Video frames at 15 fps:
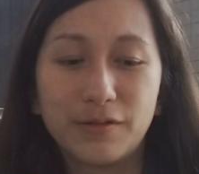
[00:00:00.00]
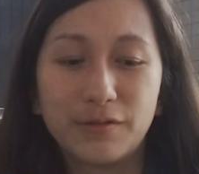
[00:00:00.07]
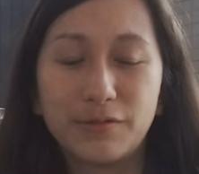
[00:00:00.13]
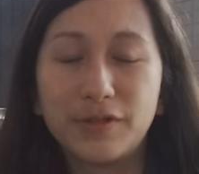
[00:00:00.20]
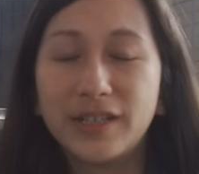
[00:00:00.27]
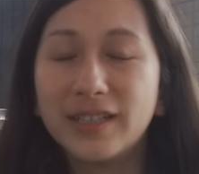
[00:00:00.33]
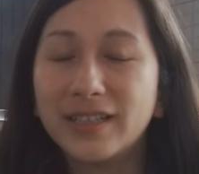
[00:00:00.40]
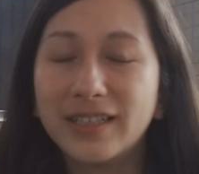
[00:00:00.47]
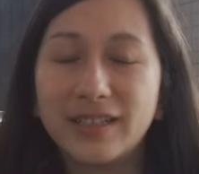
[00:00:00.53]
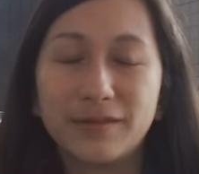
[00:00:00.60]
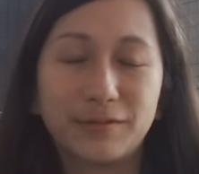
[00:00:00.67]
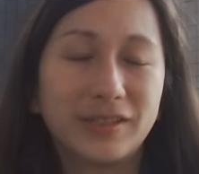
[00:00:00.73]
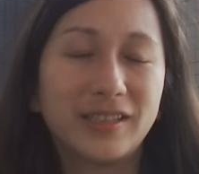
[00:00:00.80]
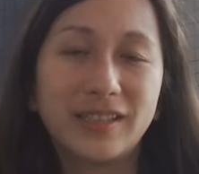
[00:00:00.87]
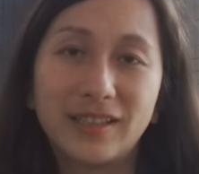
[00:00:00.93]
Really,
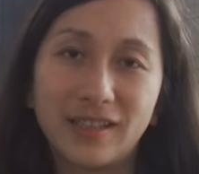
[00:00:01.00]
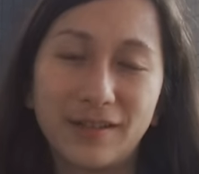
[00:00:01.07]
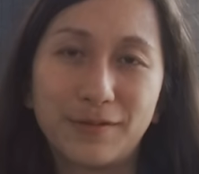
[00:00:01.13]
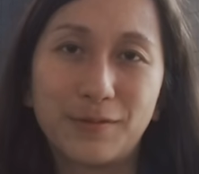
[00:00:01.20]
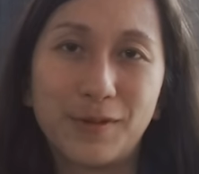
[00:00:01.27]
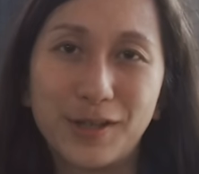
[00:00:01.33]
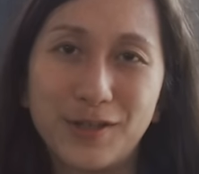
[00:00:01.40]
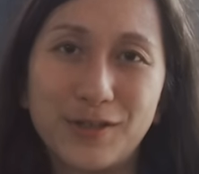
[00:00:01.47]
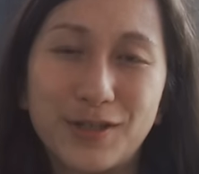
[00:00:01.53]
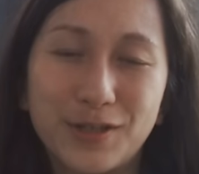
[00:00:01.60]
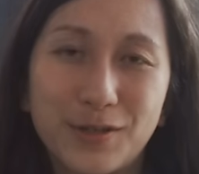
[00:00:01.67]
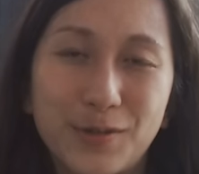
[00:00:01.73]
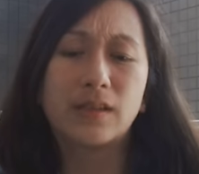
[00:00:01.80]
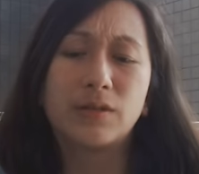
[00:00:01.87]
really love what you do.